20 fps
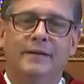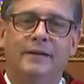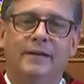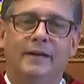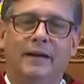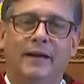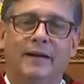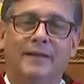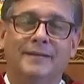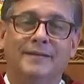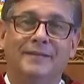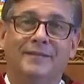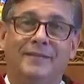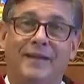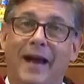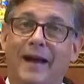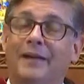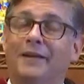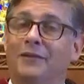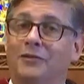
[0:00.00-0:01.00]
and
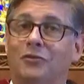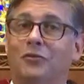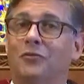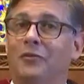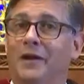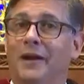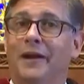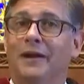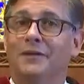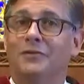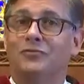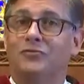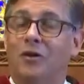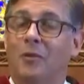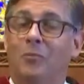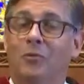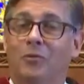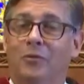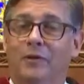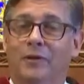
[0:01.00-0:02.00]
that can create
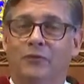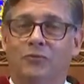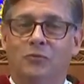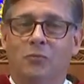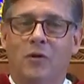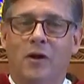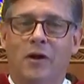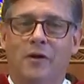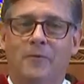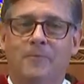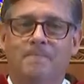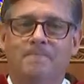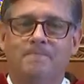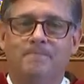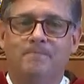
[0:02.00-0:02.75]
trouble as well.